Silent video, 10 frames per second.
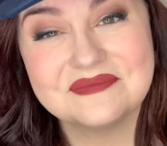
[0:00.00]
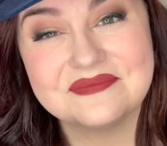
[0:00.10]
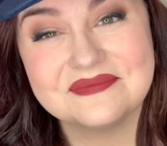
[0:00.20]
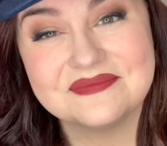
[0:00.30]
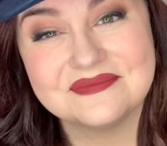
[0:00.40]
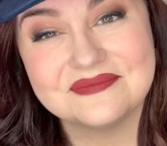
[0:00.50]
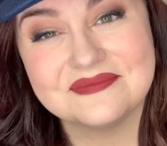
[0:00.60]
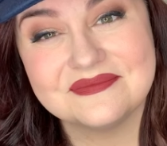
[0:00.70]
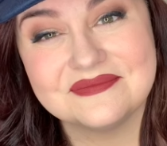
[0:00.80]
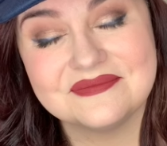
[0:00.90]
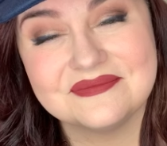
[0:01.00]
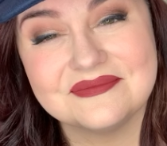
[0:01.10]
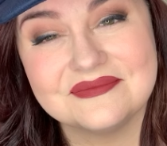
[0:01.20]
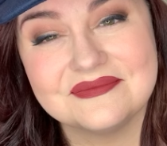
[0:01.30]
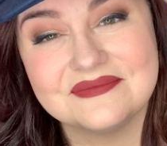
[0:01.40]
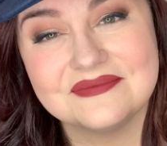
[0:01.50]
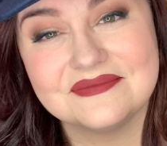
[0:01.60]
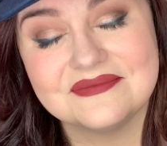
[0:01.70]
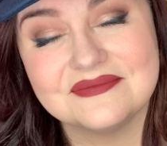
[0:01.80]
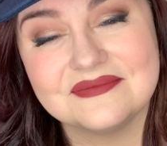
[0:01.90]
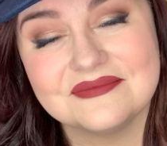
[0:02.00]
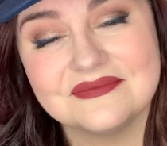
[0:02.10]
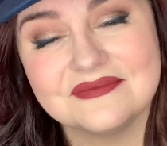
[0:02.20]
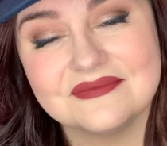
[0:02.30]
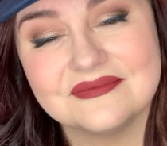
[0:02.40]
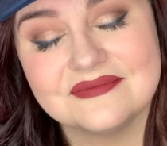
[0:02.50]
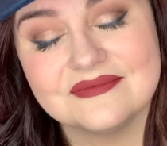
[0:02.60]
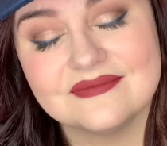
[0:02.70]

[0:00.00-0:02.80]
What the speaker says: Nothing is said.